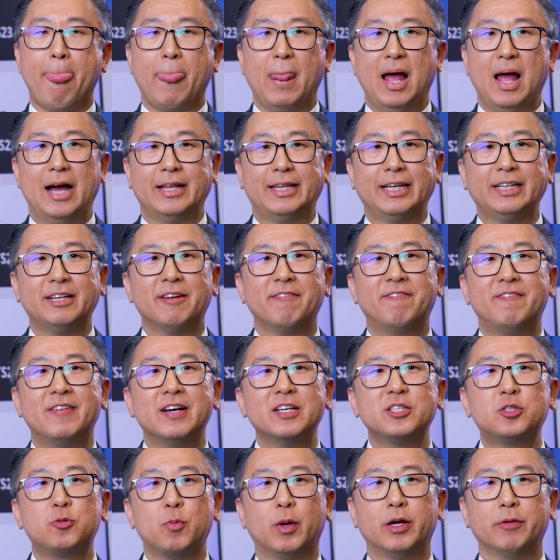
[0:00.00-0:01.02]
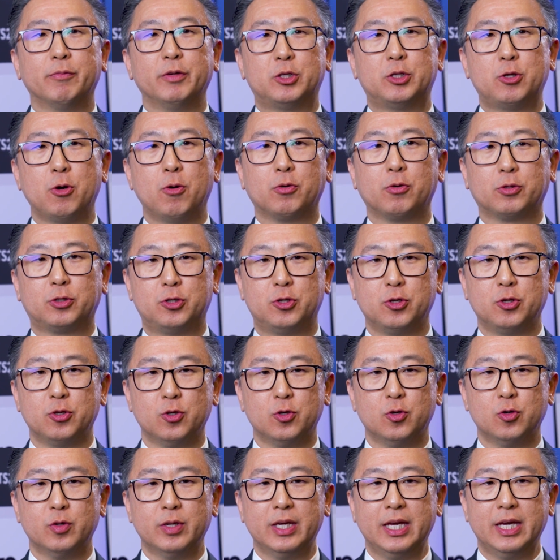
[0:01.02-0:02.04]
I think the first one we talk
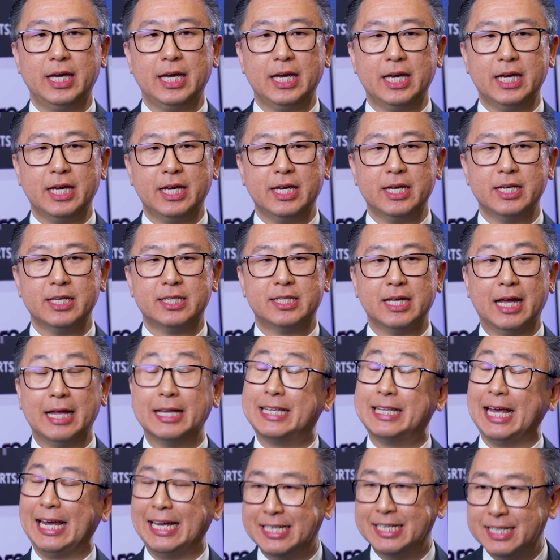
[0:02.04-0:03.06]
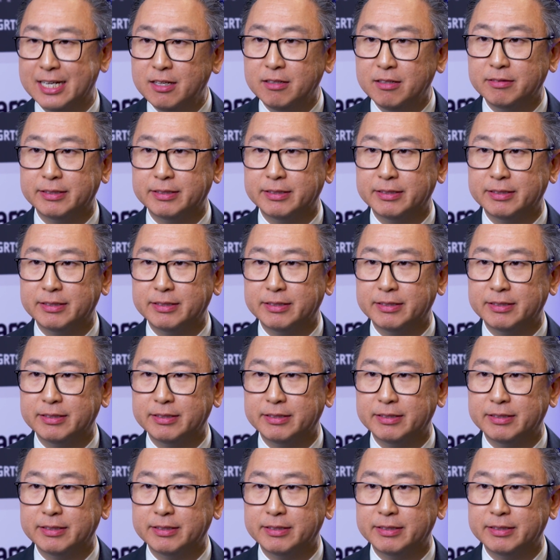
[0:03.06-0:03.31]
to is data.